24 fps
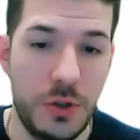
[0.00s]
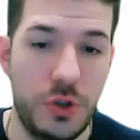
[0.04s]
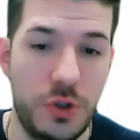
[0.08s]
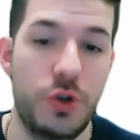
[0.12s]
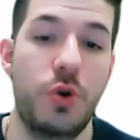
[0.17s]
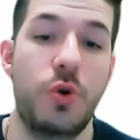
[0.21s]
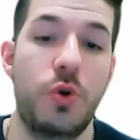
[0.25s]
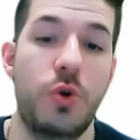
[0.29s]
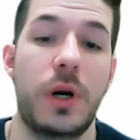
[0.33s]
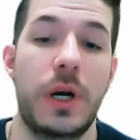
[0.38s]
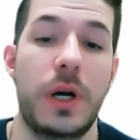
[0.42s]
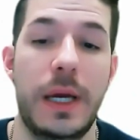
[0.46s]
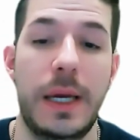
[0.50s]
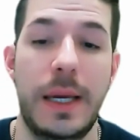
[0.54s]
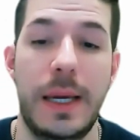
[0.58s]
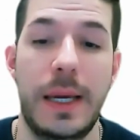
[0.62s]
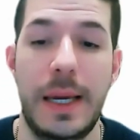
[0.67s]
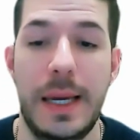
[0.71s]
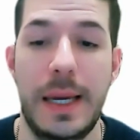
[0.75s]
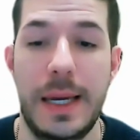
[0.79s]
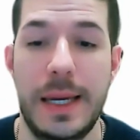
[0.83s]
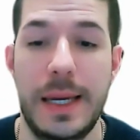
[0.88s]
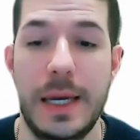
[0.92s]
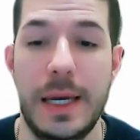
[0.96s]
So
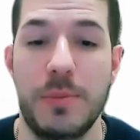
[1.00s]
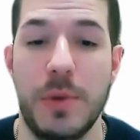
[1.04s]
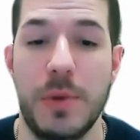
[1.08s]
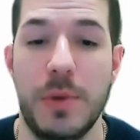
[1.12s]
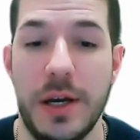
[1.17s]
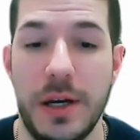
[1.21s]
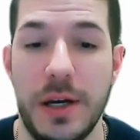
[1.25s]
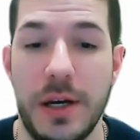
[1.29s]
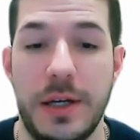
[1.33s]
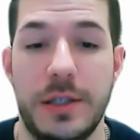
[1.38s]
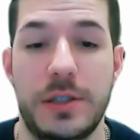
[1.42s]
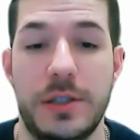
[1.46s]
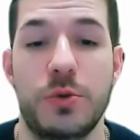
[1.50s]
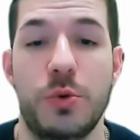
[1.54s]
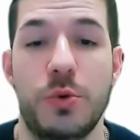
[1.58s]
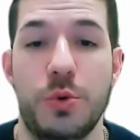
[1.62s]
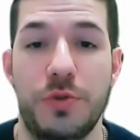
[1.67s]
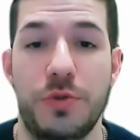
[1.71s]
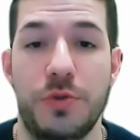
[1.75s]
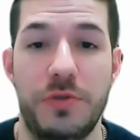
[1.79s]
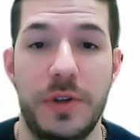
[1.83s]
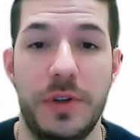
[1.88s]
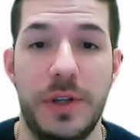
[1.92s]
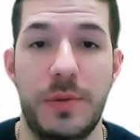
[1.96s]
in my eyes, in
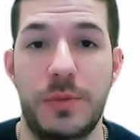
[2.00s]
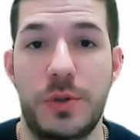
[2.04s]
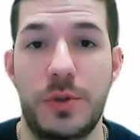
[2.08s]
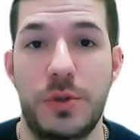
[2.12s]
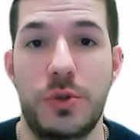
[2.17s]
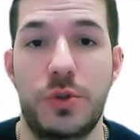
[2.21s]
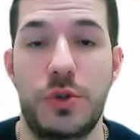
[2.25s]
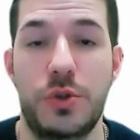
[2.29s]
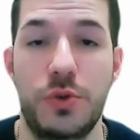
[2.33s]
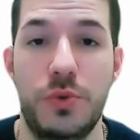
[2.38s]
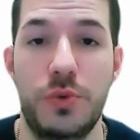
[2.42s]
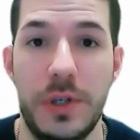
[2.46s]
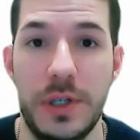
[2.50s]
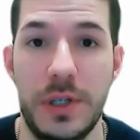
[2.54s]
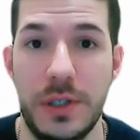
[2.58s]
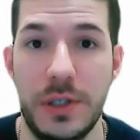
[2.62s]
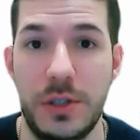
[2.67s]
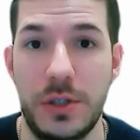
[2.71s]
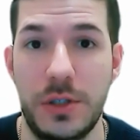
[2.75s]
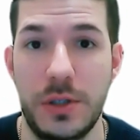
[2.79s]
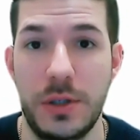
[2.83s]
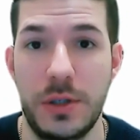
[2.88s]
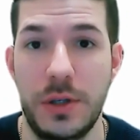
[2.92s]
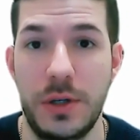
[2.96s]
order for them to do
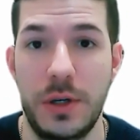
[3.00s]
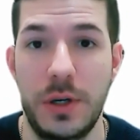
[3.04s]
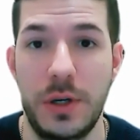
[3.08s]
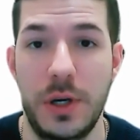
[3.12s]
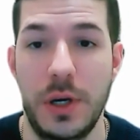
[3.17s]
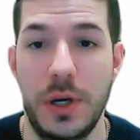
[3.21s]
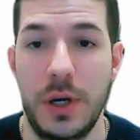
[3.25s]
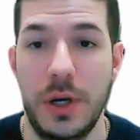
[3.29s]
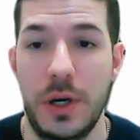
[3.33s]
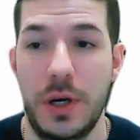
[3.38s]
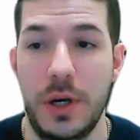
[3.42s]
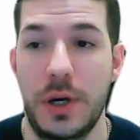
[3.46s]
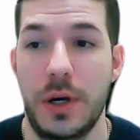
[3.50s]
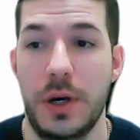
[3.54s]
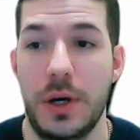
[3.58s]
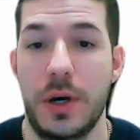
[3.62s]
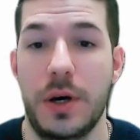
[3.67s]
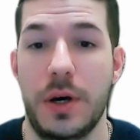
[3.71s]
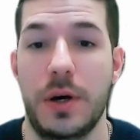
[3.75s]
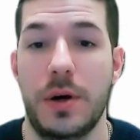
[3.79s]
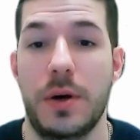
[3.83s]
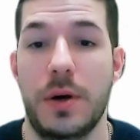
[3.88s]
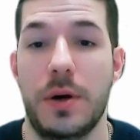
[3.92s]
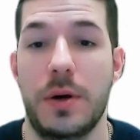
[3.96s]
this,
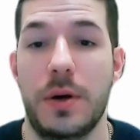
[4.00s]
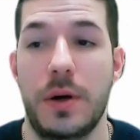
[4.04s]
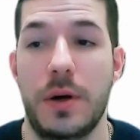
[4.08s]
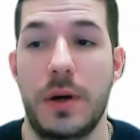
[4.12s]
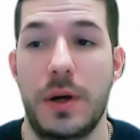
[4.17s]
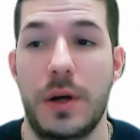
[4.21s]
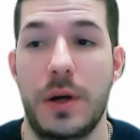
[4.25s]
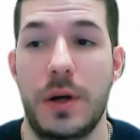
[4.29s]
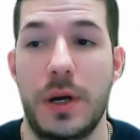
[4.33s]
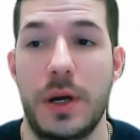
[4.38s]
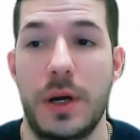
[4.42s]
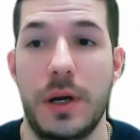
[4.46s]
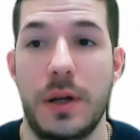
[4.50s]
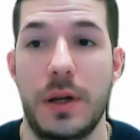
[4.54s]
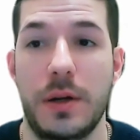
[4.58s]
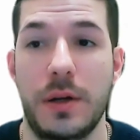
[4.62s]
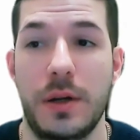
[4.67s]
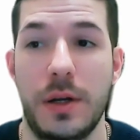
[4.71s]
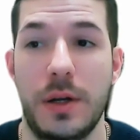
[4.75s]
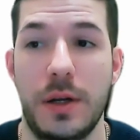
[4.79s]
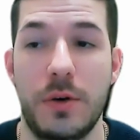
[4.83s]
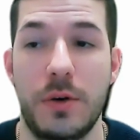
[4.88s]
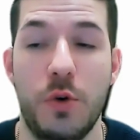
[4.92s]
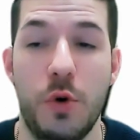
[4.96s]

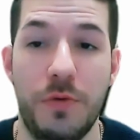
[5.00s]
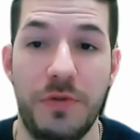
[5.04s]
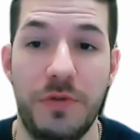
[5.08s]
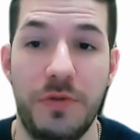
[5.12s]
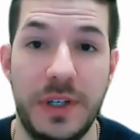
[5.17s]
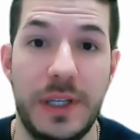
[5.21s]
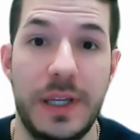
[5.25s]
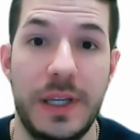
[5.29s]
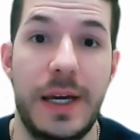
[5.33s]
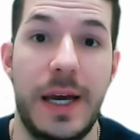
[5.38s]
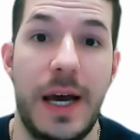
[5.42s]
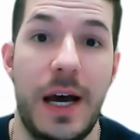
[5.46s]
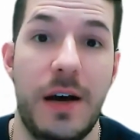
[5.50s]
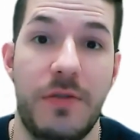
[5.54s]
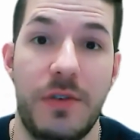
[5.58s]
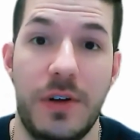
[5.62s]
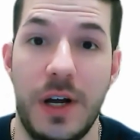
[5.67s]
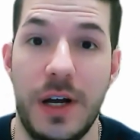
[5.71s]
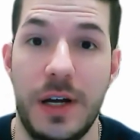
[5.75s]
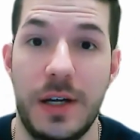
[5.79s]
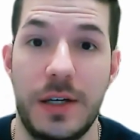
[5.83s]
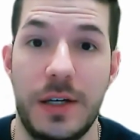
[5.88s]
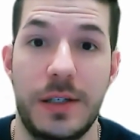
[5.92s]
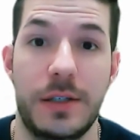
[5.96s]
and hopefully they have
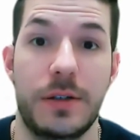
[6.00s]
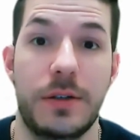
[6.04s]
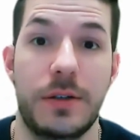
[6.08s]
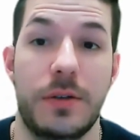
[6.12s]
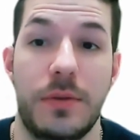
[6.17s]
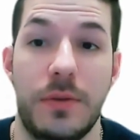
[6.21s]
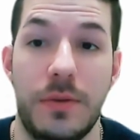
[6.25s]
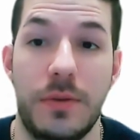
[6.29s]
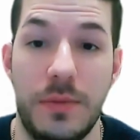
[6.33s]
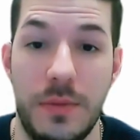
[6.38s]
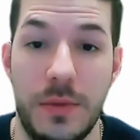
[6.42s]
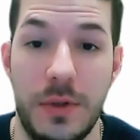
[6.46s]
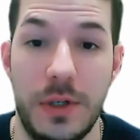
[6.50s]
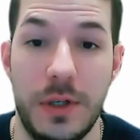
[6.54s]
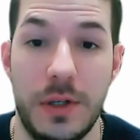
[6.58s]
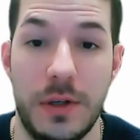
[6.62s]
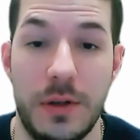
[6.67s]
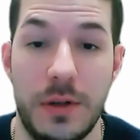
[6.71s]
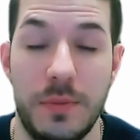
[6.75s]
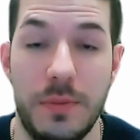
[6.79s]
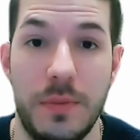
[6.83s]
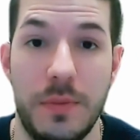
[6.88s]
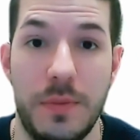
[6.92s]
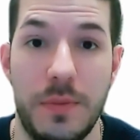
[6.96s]
an idea
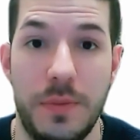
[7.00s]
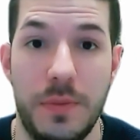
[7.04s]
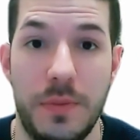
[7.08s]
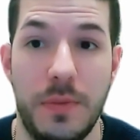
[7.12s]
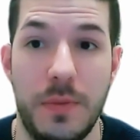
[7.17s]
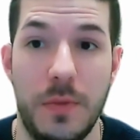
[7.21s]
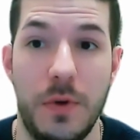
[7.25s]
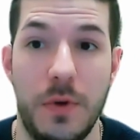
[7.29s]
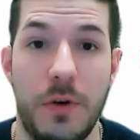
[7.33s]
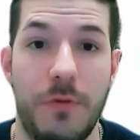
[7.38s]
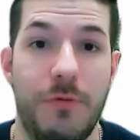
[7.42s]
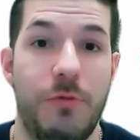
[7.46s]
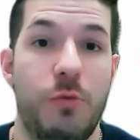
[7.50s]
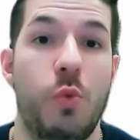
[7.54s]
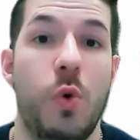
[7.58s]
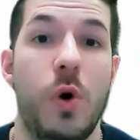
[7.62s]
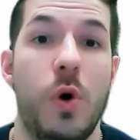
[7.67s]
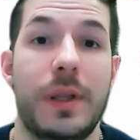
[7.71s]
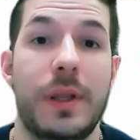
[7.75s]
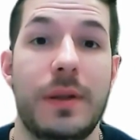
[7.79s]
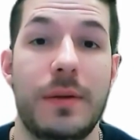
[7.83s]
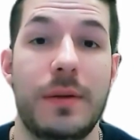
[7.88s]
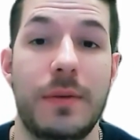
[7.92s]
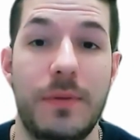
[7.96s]
of
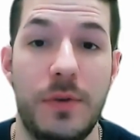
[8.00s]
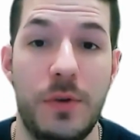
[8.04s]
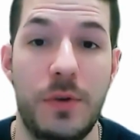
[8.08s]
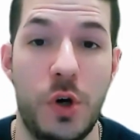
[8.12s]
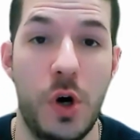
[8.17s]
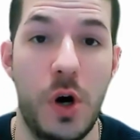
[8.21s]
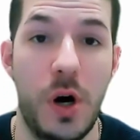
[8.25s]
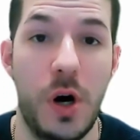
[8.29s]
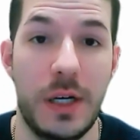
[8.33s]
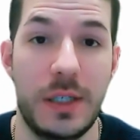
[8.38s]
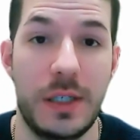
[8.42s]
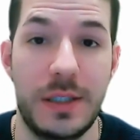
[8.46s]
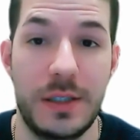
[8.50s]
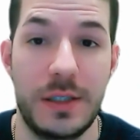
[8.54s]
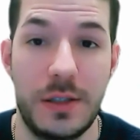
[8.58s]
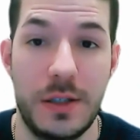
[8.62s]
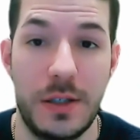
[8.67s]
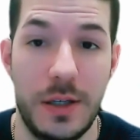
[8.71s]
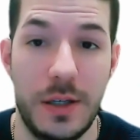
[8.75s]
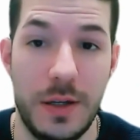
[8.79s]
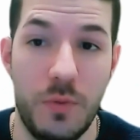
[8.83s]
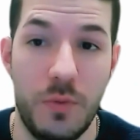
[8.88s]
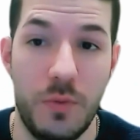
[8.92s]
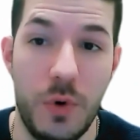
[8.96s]
what
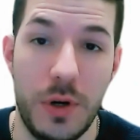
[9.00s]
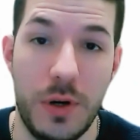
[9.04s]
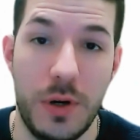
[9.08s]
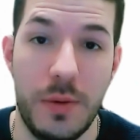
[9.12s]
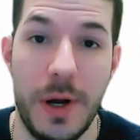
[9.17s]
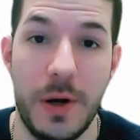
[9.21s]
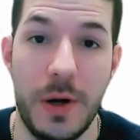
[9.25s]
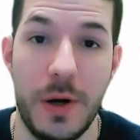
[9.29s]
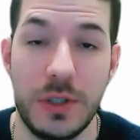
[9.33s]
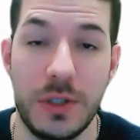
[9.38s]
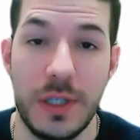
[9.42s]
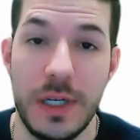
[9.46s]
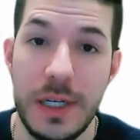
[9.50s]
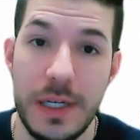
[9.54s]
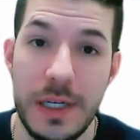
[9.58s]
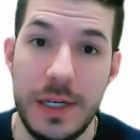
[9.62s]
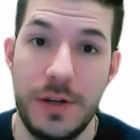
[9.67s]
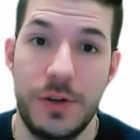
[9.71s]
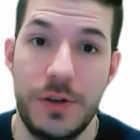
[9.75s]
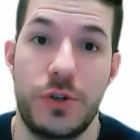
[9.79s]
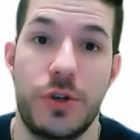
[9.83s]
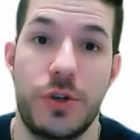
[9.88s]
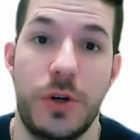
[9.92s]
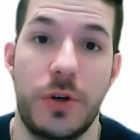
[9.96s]
costs and what amounts they
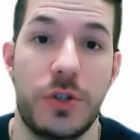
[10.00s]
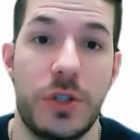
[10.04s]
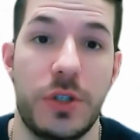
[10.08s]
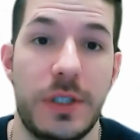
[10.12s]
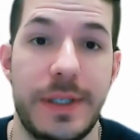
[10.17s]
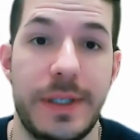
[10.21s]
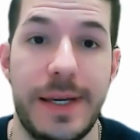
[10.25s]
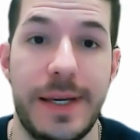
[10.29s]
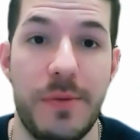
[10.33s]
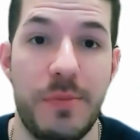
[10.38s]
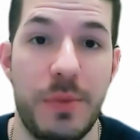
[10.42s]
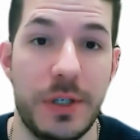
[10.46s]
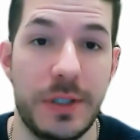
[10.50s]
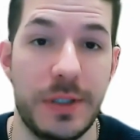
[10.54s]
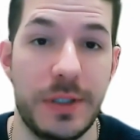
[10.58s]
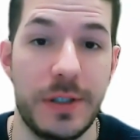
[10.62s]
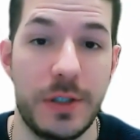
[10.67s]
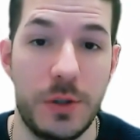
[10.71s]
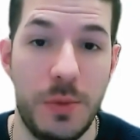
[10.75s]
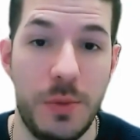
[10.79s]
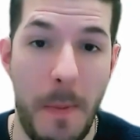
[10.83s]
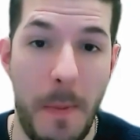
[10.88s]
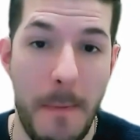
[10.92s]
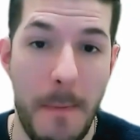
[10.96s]
need to charge to stay in
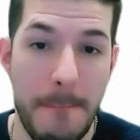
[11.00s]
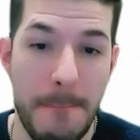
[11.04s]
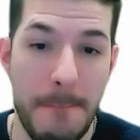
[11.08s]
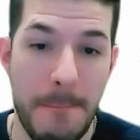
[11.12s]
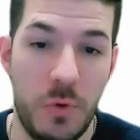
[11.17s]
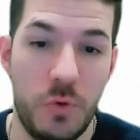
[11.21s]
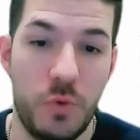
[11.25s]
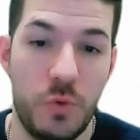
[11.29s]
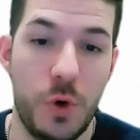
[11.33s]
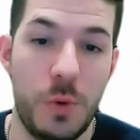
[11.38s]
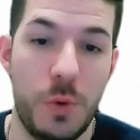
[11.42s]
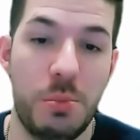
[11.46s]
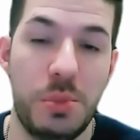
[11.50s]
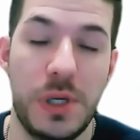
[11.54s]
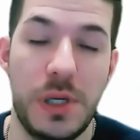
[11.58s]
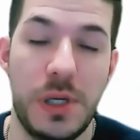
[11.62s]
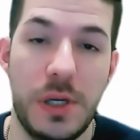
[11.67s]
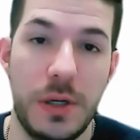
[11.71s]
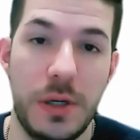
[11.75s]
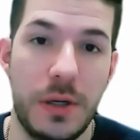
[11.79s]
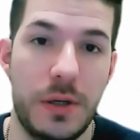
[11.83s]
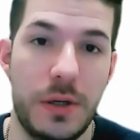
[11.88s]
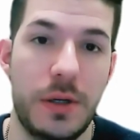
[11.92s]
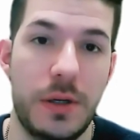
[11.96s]
business, would
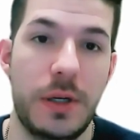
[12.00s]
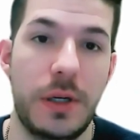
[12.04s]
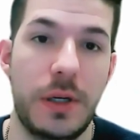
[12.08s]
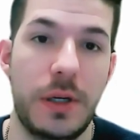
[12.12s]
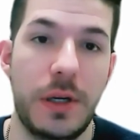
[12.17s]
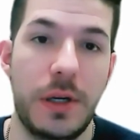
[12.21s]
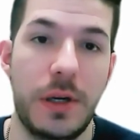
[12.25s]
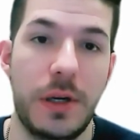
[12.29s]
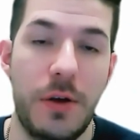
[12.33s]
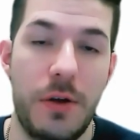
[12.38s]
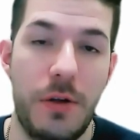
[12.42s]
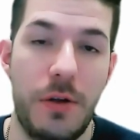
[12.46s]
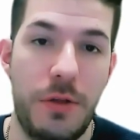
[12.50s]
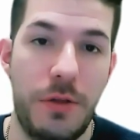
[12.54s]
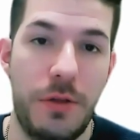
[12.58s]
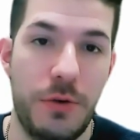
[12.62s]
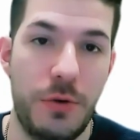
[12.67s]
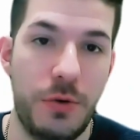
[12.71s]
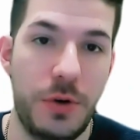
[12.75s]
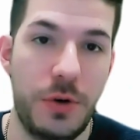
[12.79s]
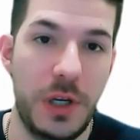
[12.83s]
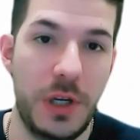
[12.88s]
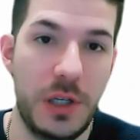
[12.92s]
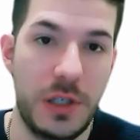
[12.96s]
be a
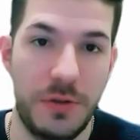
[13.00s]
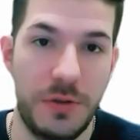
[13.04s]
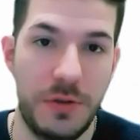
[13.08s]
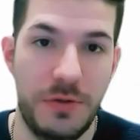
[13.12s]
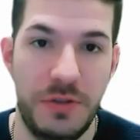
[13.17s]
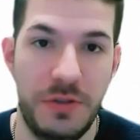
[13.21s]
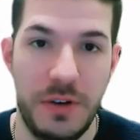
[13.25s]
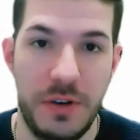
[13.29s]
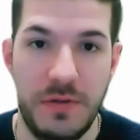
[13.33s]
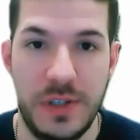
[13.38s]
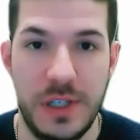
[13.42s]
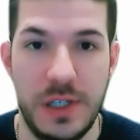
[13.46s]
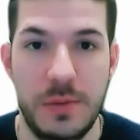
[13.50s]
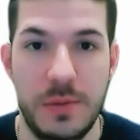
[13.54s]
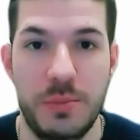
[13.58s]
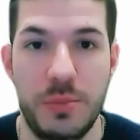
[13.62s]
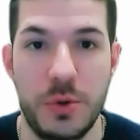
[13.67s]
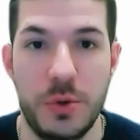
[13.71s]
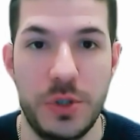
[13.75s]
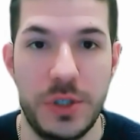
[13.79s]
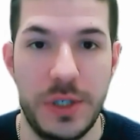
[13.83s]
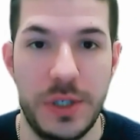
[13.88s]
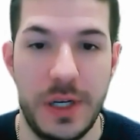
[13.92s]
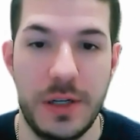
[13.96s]
30 to
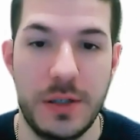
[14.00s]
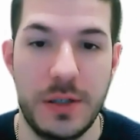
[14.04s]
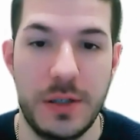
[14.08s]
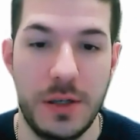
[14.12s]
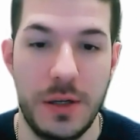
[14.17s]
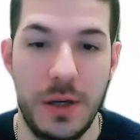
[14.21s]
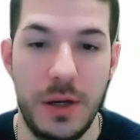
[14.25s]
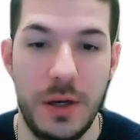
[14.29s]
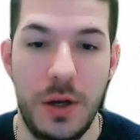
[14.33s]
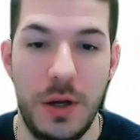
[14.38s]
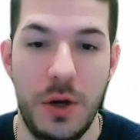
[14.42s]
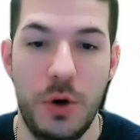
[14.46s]
50%